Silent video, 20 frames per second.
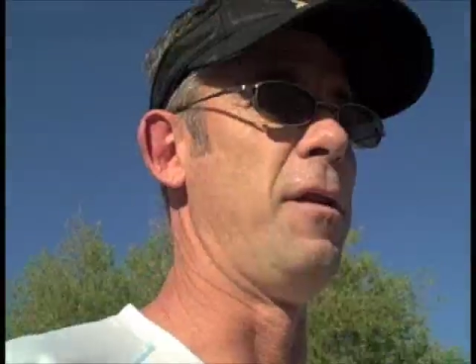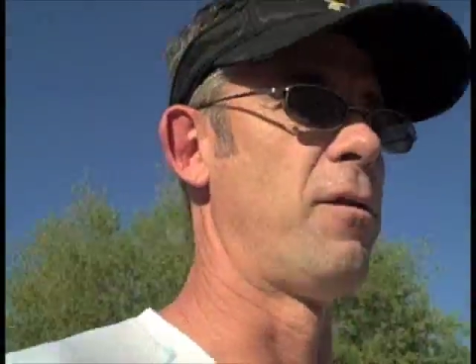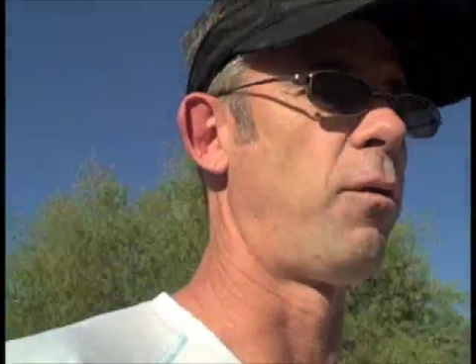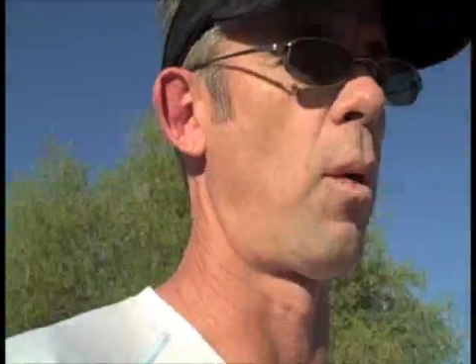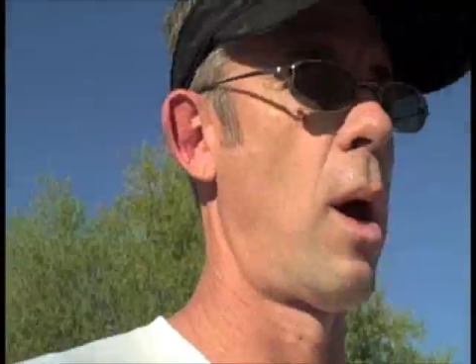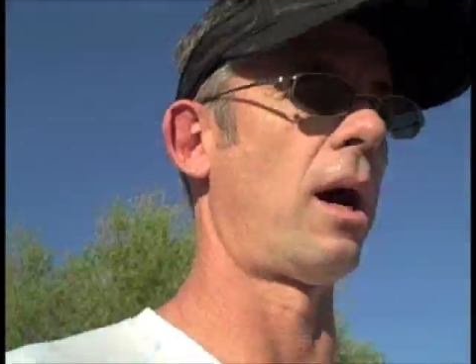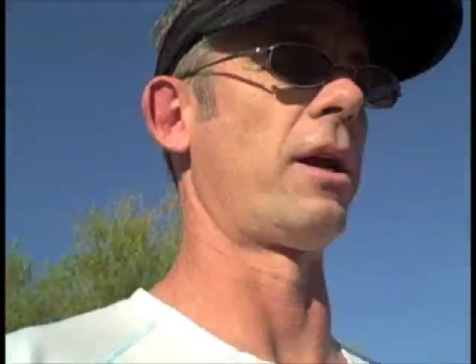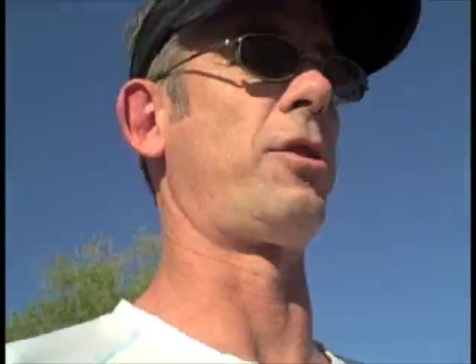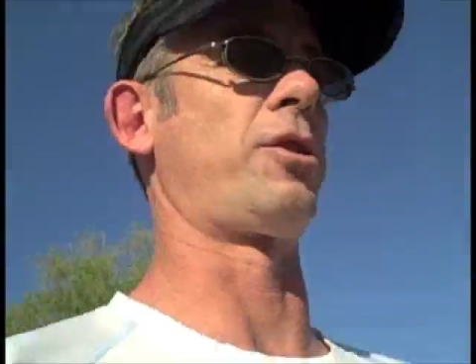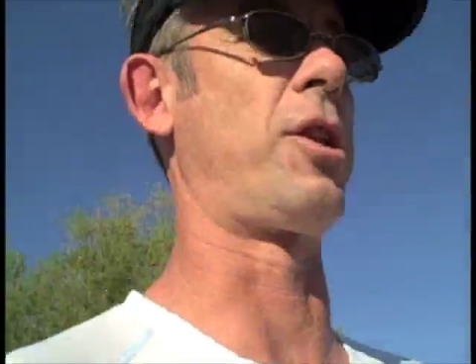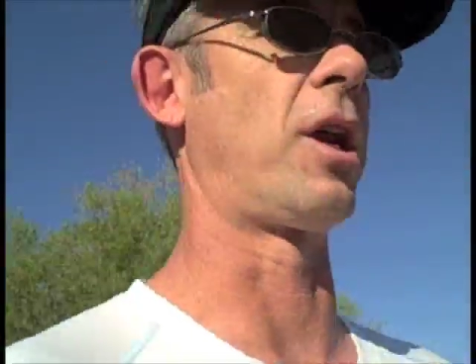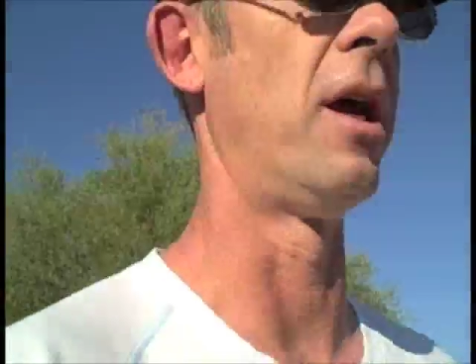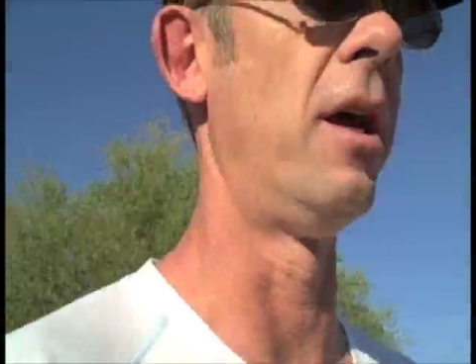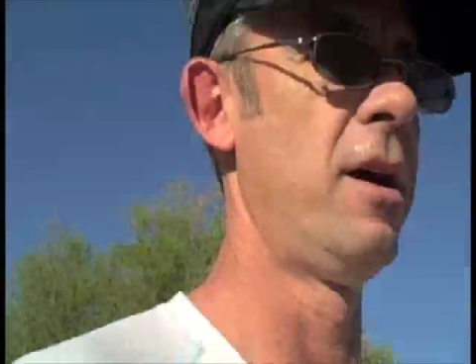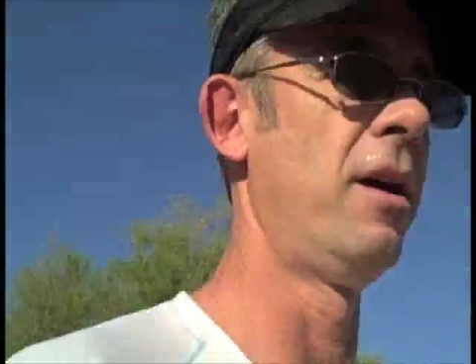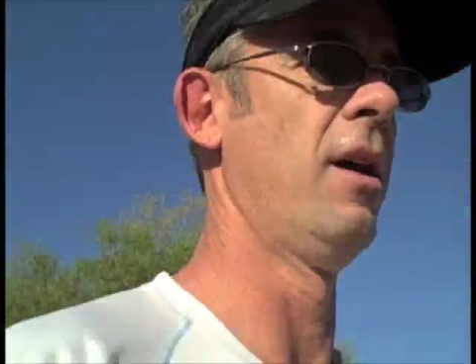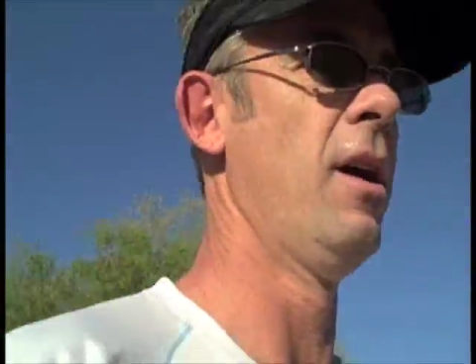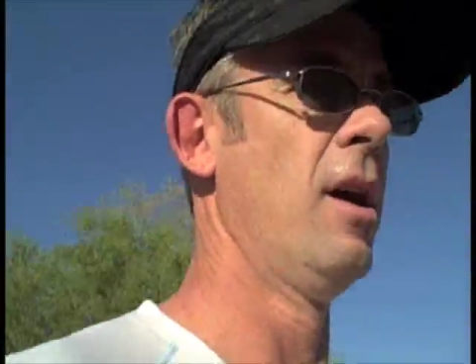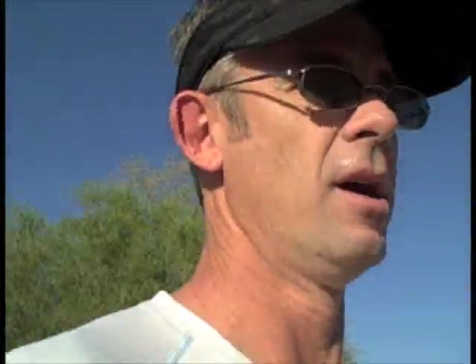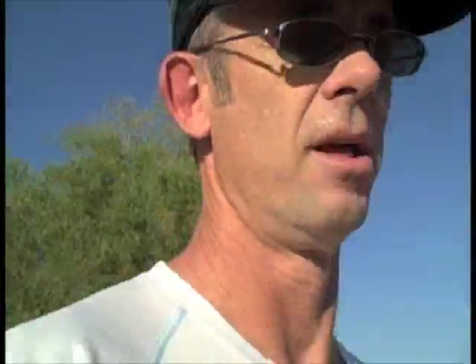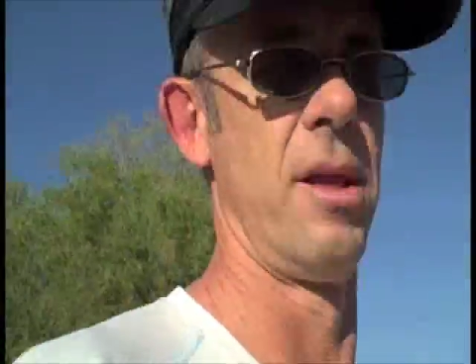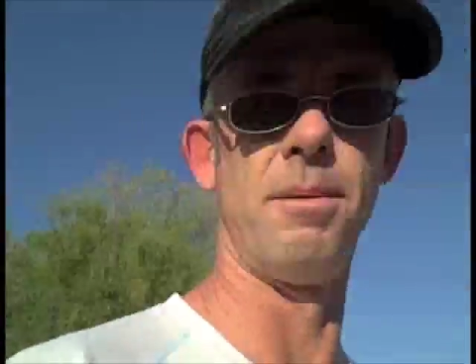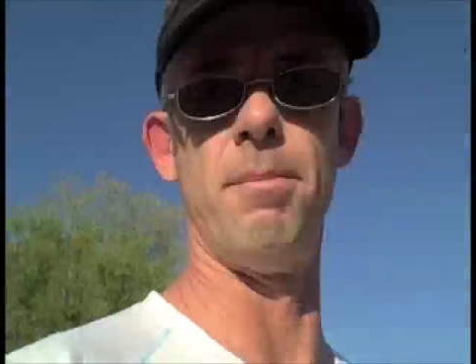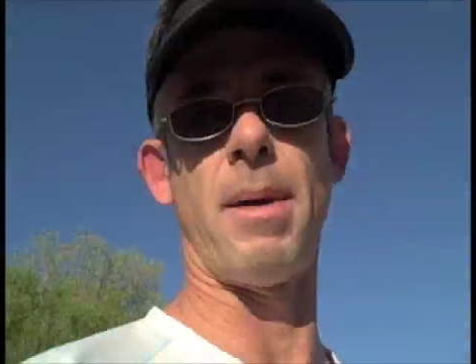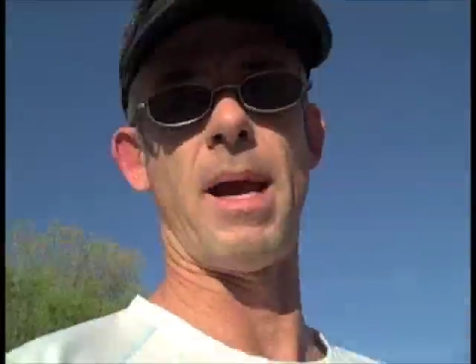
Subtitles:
you've watched The